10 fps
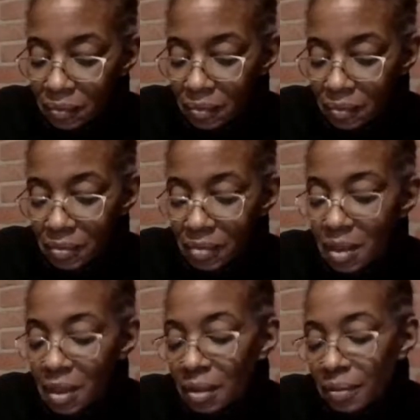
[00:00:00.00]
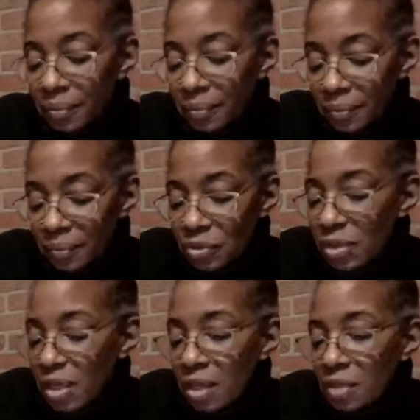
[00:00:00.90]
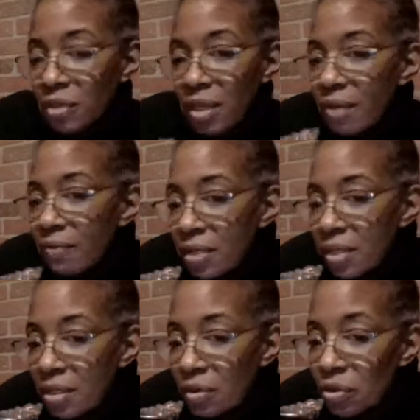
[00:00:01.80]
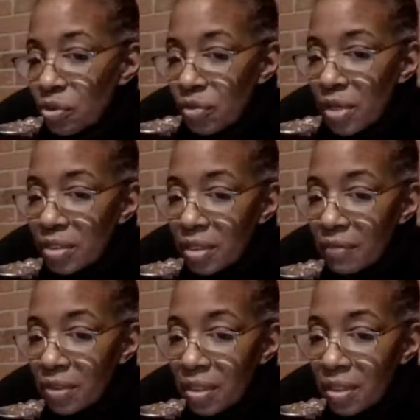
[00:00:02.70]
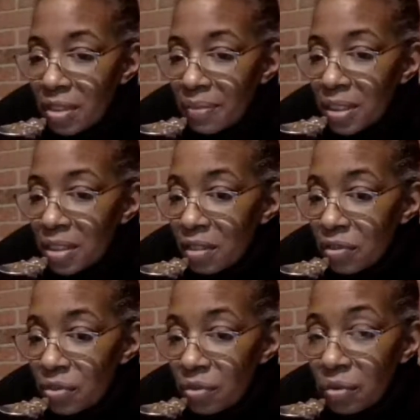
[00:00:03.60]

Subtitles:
yeah, but you can't read or trust everything that somebody tells you,